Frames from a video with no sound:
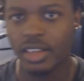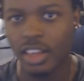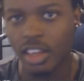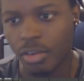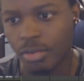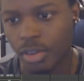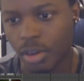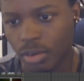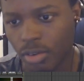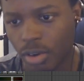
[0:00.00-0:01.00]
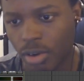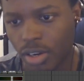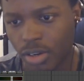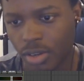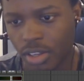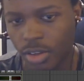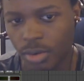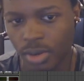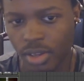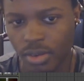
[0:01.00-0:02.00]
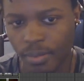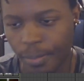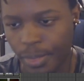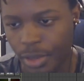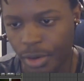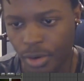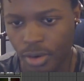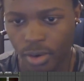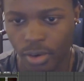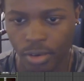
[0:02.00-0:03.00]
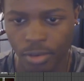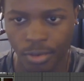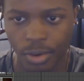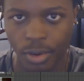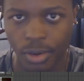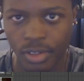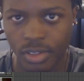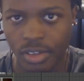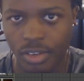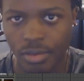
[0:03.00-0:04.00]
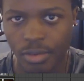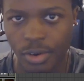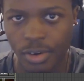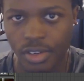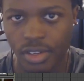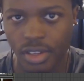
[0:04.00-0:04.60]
If you don't know how to EQ your vocals first,